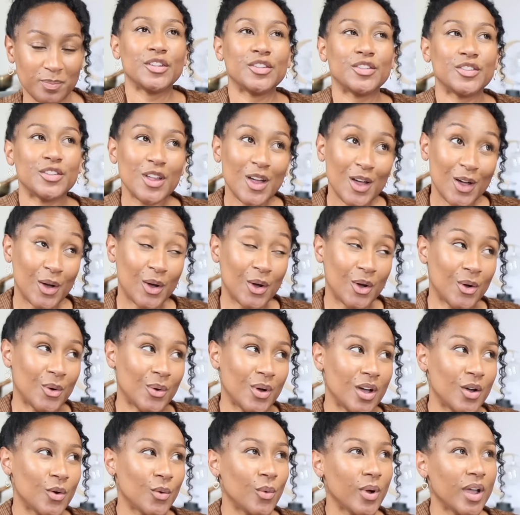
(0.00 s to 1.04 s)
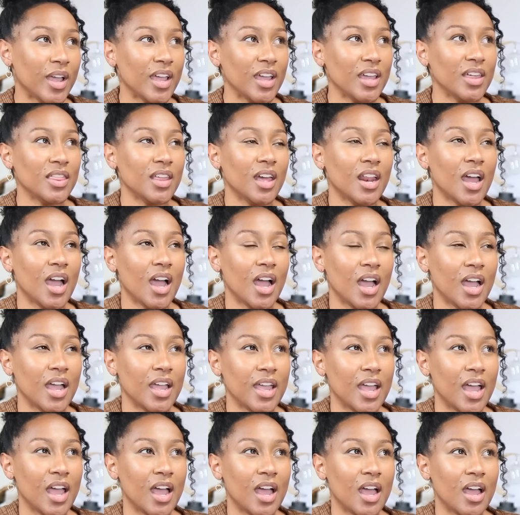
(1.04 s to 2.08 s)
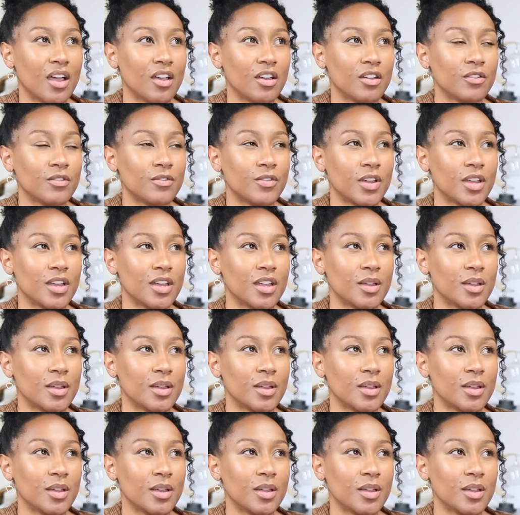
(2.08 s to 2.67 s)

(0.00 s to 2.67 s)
So a way that I have